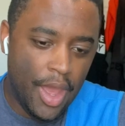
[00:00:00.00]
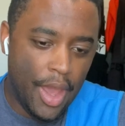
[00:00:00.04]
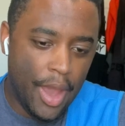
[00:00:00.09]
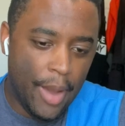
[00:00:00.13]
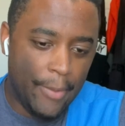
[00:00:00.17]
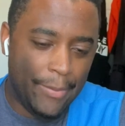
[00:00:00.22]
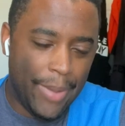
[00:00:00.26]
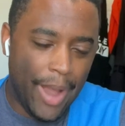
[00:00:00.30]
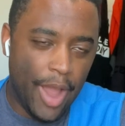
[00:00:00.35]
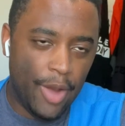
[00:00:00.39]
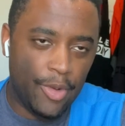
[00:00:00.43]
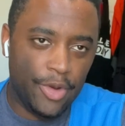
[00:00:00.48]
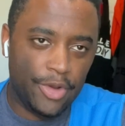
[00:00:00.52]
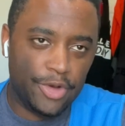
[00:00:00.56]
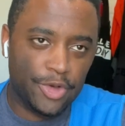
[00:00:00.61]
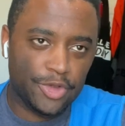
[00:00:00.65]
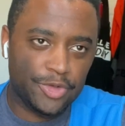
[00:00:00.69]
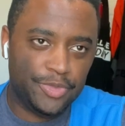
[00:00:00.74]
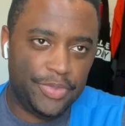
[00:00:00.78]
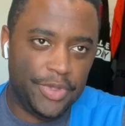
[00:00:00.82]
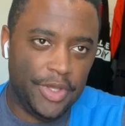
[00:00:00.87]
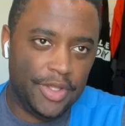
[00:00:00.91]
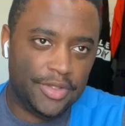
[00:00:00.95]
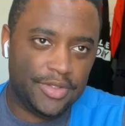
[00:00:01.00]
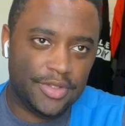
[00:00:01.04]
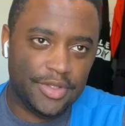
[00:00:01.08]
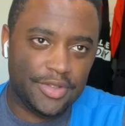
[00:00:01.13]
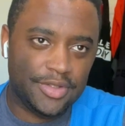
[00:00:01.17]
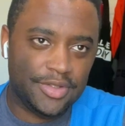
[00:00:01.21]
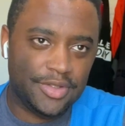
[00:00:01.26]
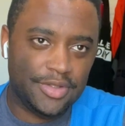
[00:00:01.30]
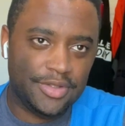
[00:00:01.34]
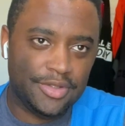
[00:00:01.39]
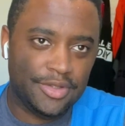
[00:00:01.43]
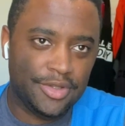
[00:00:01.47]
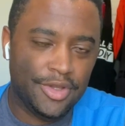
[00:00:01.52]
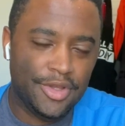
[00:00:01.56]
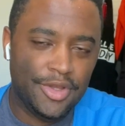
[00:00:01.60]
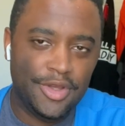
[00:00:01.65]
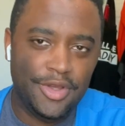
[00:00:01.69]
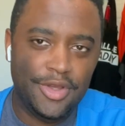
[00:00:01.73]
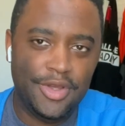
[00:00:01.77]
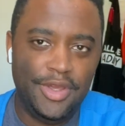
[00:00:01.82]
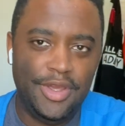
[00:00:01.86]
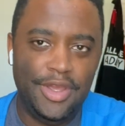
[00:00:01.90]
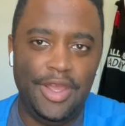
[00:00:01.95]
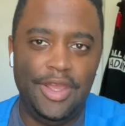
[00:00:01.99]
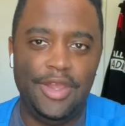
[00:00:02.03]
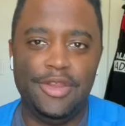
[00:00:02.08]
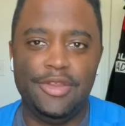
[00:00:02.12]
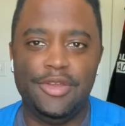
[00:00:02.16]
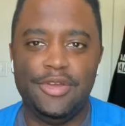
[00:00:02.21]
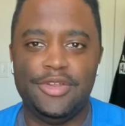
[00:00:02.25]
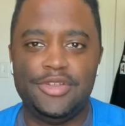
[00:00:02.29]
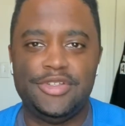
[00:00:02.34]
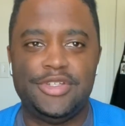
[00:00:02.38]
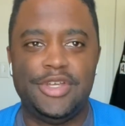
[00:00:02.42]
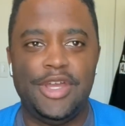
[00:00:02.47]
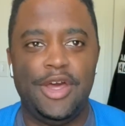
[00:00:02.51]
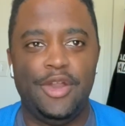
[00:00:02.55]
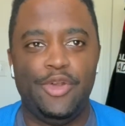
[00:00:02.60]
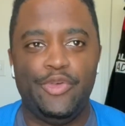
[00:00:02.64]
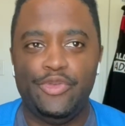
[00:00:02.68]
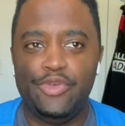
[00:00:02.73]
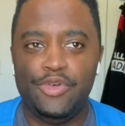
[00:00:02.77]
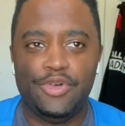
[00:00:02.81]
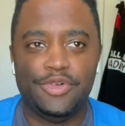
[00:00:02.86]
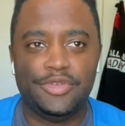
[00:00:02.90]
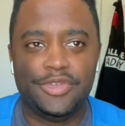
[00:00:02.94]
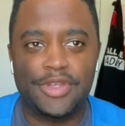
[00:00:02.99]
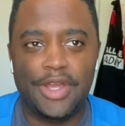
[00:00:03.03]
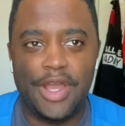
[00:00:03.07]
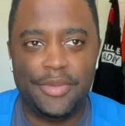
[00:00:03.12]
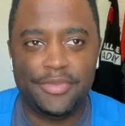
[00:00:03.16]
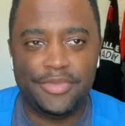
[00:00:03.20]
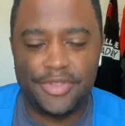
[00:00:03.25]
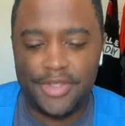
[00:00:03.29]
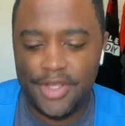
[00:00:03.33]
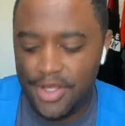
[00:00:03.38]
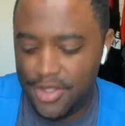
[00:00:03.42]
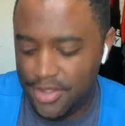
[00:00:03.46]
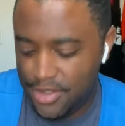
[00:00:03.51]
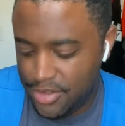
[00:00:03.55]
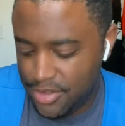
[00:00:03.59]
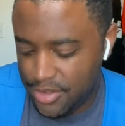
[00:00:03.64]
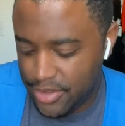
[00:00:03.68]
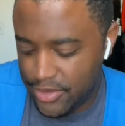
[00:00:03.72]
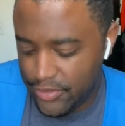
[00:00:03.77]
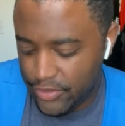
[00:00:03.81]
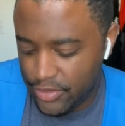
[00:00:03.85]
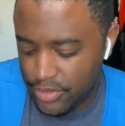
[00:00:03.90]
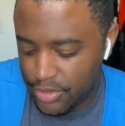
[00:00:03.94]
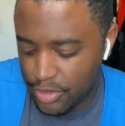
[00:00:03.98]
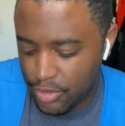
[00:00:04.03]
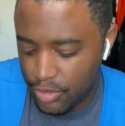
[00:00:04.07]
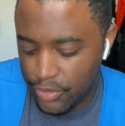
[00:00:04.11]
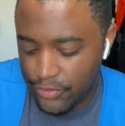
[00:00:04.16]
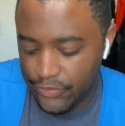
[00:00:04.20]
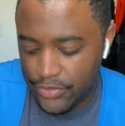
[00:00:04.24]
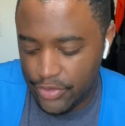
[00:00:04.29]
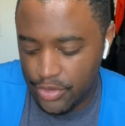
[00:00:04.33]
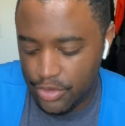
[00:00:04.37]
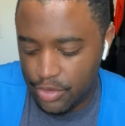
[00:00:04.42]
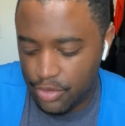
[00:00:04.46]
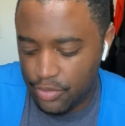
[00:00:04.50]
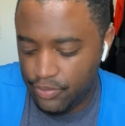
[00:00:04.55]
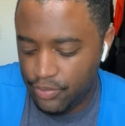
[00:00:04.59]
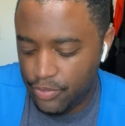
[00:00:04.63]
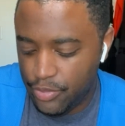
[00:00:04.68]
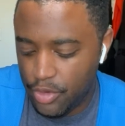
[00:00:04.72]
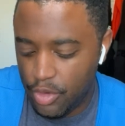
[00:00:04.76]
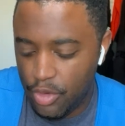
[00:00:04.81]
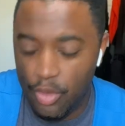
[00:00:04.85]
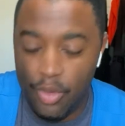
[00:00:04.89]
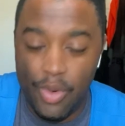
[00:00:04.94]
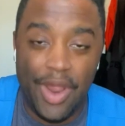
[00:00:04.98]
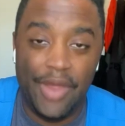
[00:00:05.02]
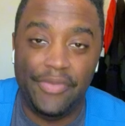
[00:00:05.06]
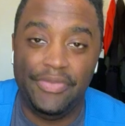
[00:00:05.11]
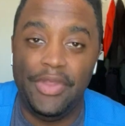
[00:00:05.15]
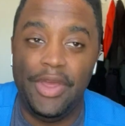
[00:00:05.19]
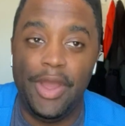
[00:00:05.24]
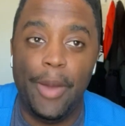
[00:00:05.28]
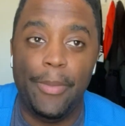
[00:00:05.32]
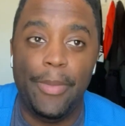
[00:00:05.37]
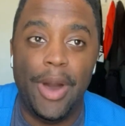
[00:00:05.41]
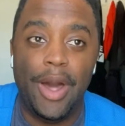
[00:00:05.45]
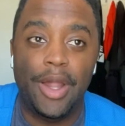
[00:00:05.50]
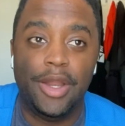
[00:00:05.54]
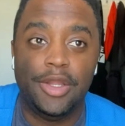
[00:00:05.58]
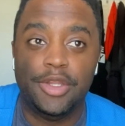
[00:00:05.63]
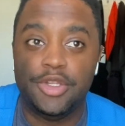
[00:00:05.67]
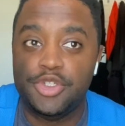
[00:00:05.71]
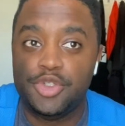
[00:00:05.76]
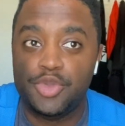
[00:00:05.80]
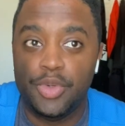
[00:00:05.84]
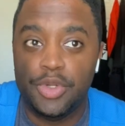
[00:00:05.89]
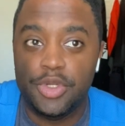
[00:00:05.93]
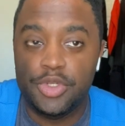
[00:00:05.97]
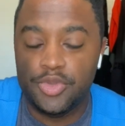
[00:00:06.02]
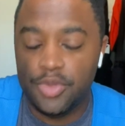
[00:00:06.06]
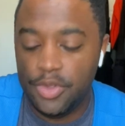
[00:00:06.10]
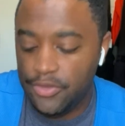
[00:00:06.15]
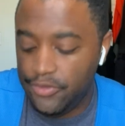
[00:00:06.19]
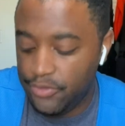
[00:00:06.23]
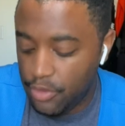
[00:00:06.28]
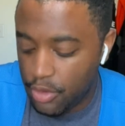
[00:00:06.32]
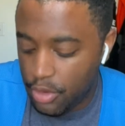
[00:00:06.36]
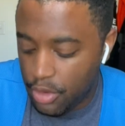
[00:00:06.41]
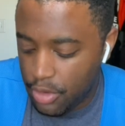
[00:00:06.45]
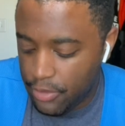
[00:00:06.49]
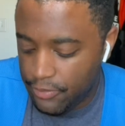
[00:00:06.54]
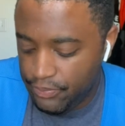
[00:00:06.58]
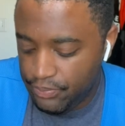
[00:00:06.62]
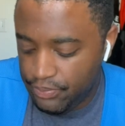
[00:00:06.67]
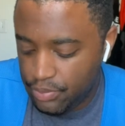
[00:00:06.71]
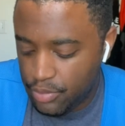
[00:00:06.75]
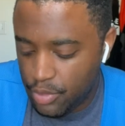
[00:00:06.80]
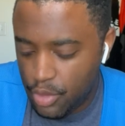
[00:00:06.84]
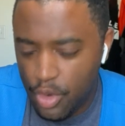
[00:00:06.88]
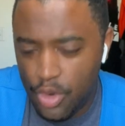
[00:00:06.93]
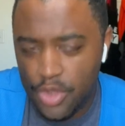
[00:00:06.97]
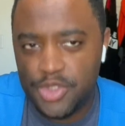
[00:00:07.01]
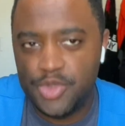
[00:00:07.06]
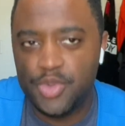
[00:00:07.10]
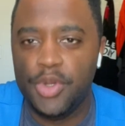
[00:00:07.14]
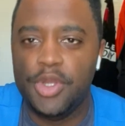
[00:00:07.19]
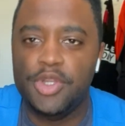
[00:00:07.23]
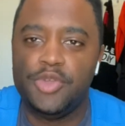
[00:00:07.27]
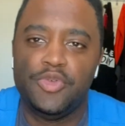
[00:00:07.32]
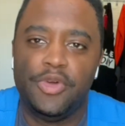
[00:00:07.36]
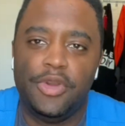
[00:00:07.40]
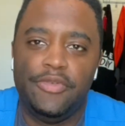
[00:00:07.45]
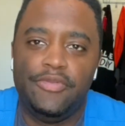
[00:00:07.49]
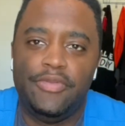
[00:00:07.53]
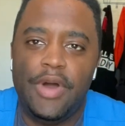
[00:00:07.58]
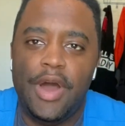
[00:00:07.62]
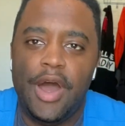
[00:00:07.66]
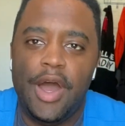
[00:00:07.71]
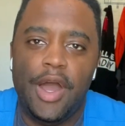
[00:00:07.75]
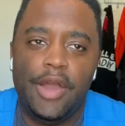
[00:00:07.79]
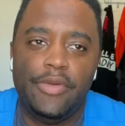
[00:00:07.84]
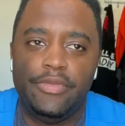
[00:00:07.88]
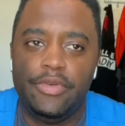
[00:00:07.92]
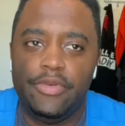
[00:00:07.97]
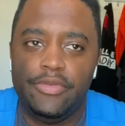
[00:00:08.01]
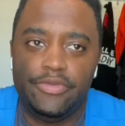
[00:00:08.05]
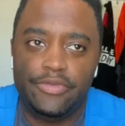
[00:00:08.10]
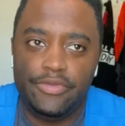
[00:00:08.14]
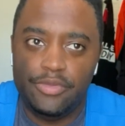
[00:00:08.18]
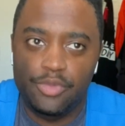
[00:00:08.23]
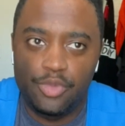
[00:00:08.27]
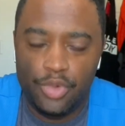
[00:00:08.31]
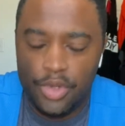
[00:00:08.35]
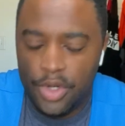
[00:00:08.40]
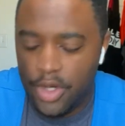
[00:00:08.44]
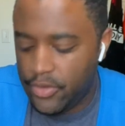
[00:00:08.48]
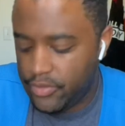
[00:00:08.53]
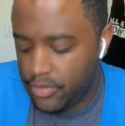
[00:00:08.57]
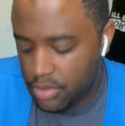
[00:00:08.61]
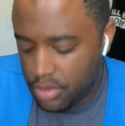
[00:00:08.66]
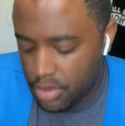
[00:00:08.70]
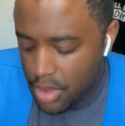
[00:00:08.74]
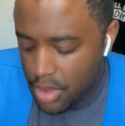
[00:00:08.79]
buy one of those pizzas and eat it on the channel for old time's sake, give a little review or what I think about it in 2024 or 2025, if whatever.